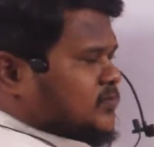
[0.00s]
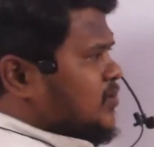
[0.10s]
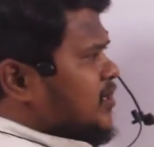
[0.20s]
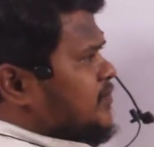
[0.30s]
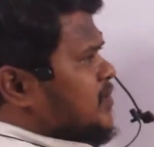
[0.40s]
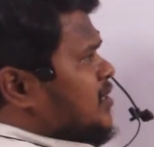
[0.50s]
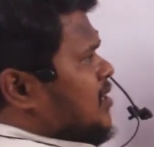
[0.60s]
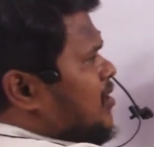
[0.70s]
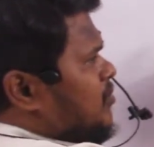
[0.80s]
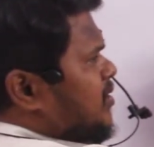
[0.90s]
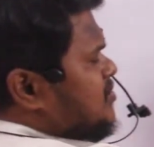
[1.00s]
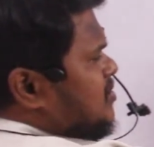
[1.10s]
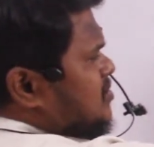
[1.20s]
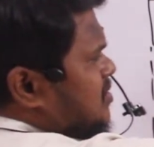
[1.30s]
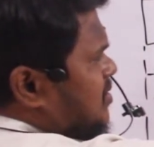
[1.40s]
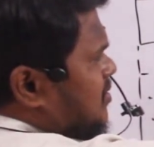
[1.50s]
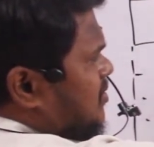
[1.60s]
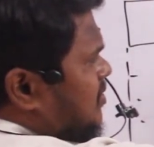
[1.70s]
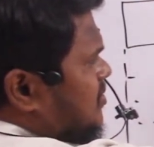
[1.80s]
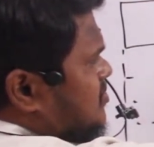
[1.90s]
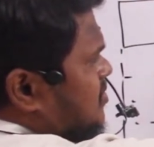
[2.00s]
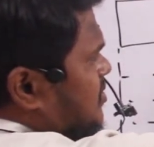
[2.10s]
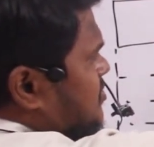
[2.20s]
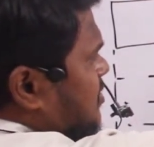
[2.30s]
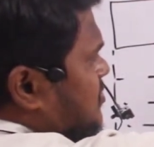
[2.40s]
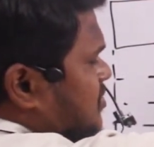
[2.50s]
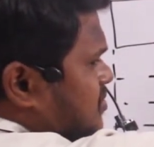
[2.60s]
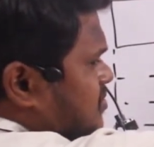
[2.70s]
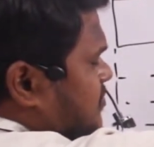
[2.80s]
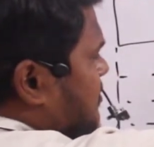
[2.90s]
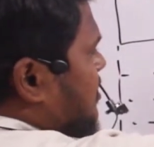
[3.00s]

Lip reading: Okay? How many cells are connected in series? N cells.